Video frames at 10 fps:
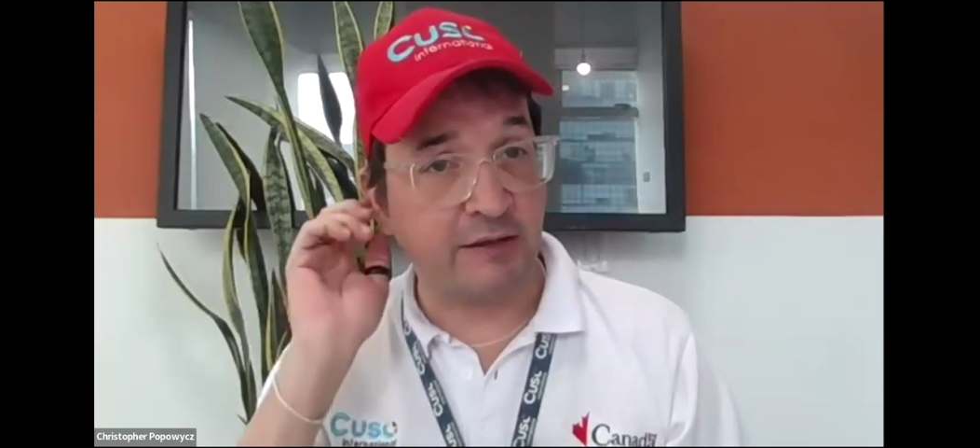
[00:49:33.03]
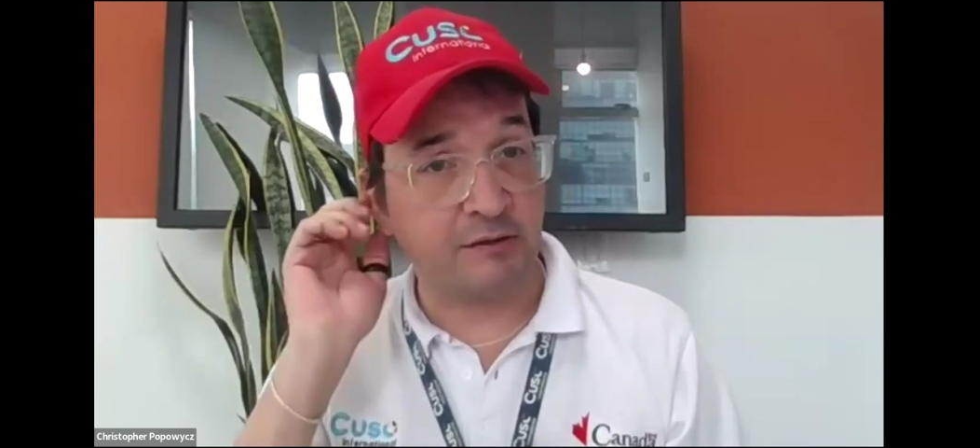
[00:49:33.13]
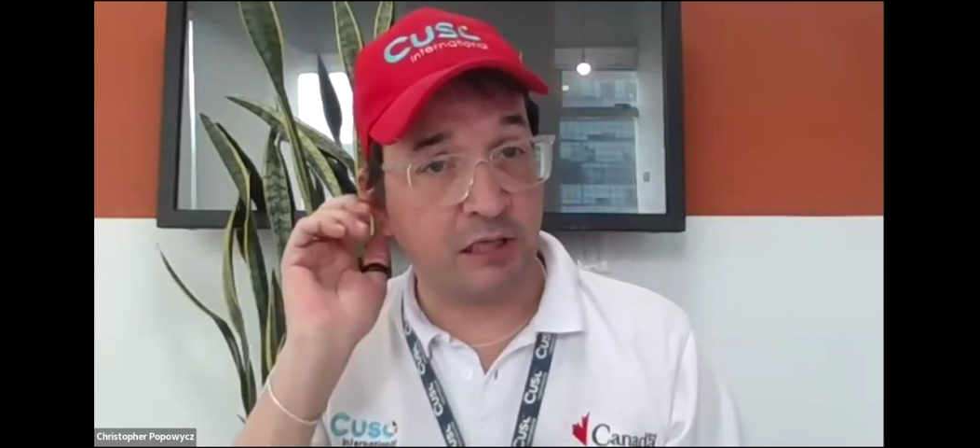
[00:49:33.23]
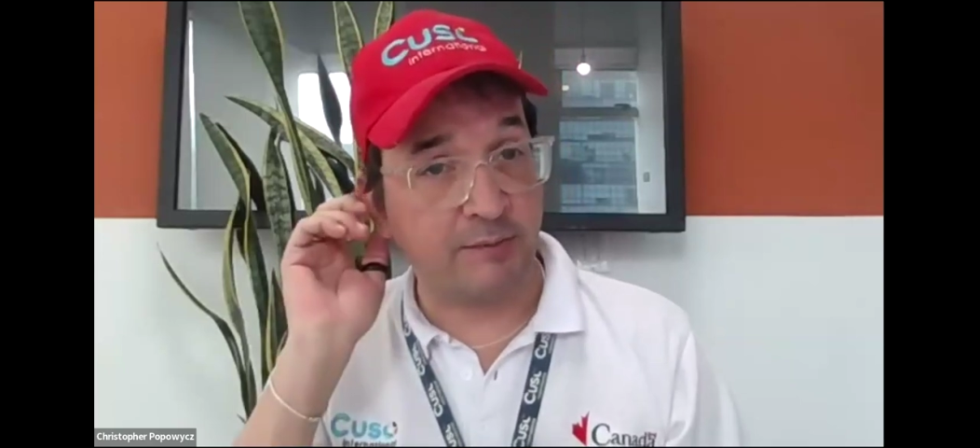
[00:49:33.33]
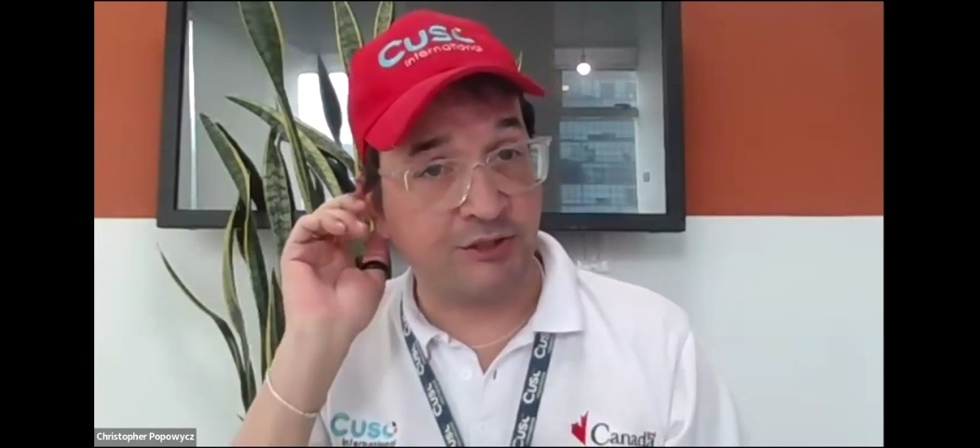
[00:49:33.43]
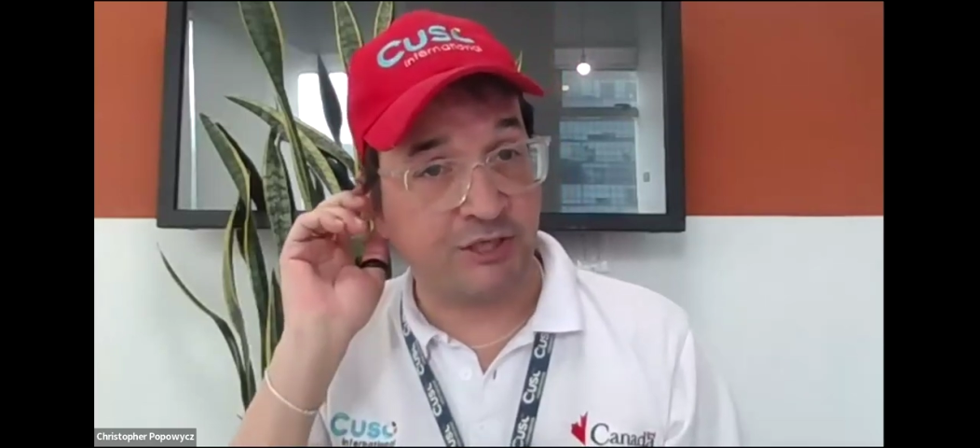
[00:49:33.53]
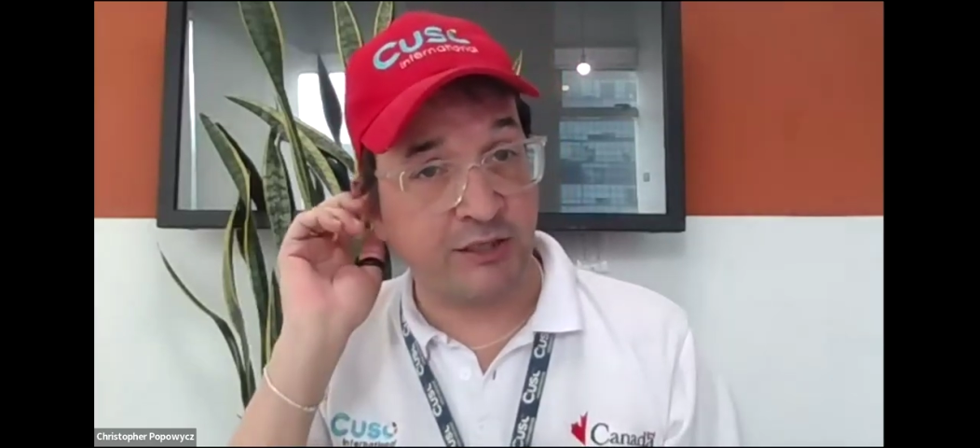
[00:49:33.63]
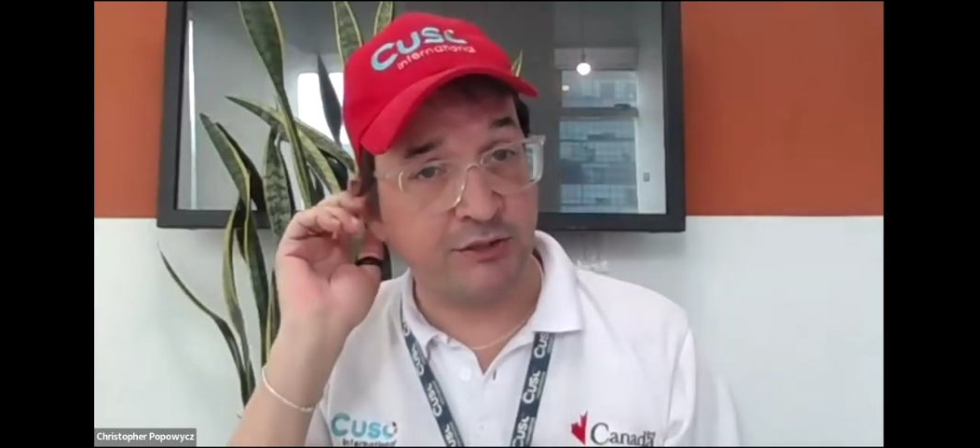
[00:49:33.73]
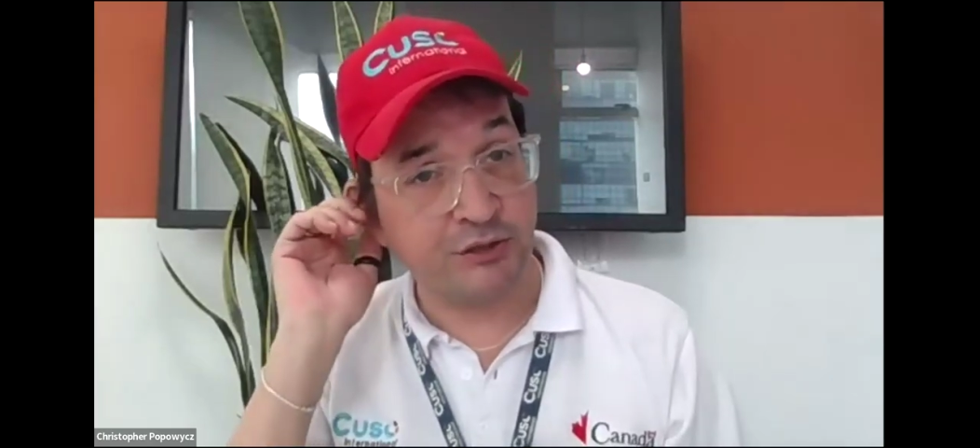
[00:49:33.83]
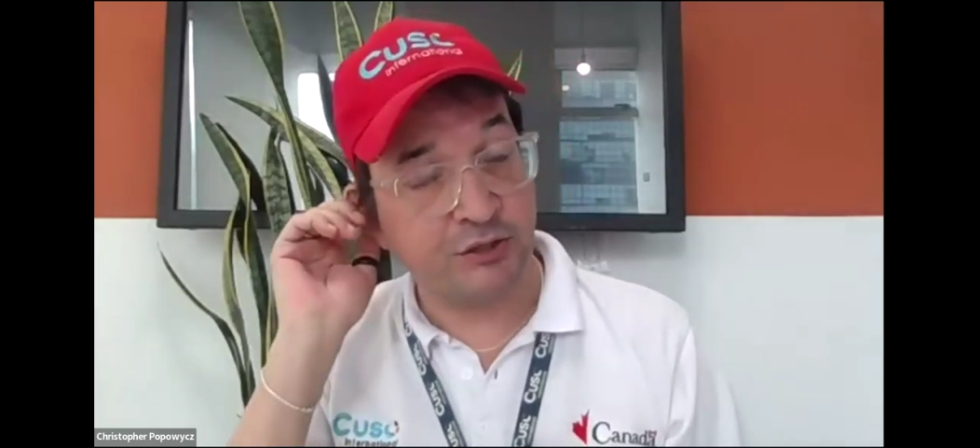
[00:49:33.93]
and climate
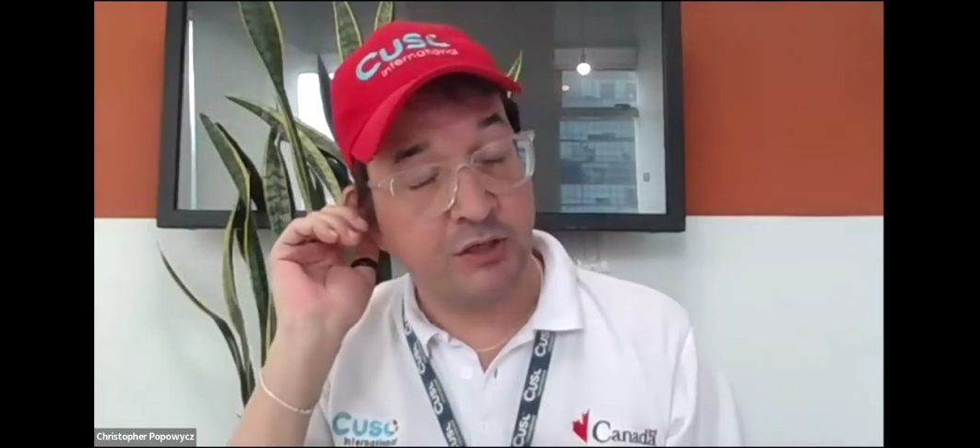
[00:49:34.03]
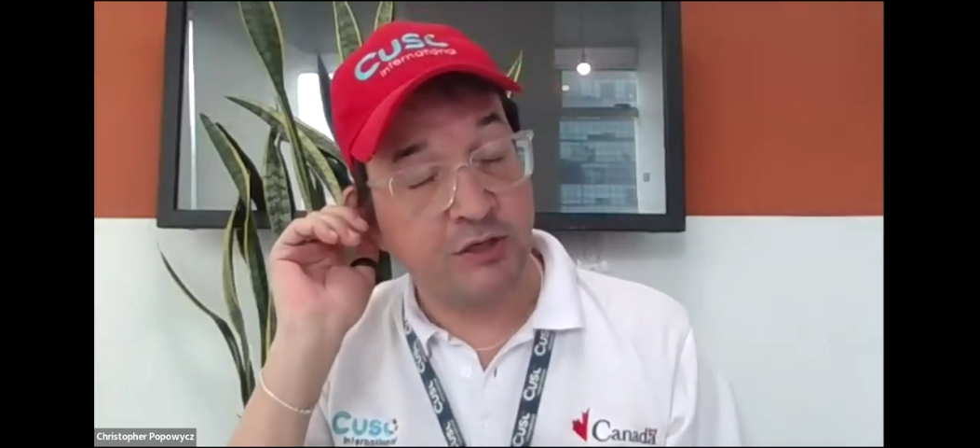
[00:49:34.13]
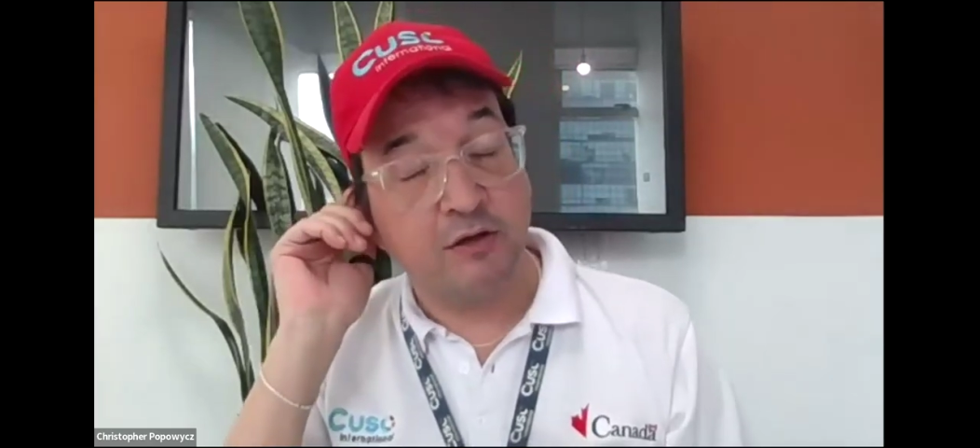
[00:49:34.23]
change